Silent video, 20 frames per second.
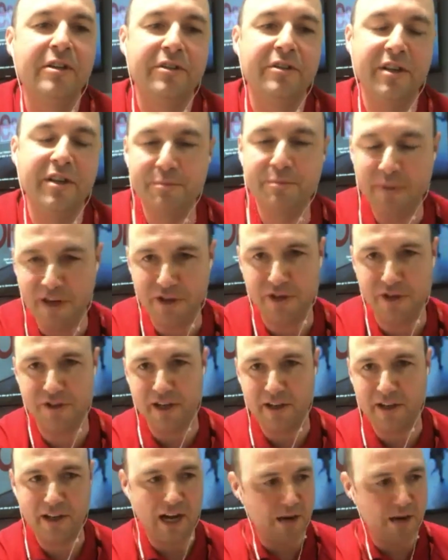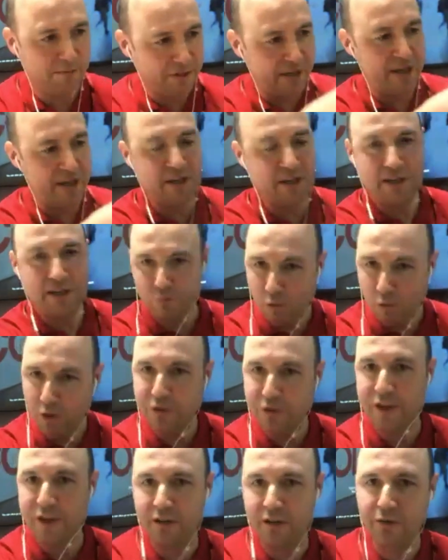these measures are coming, here's what
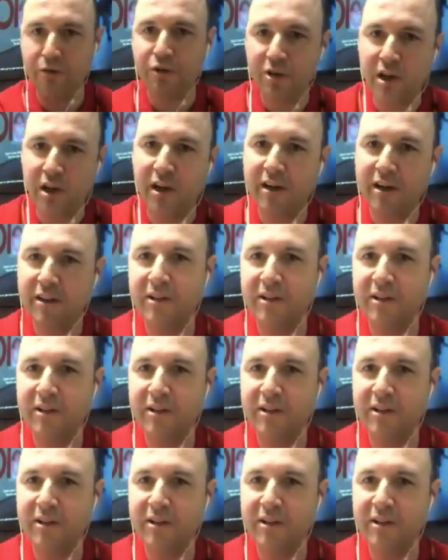they look like,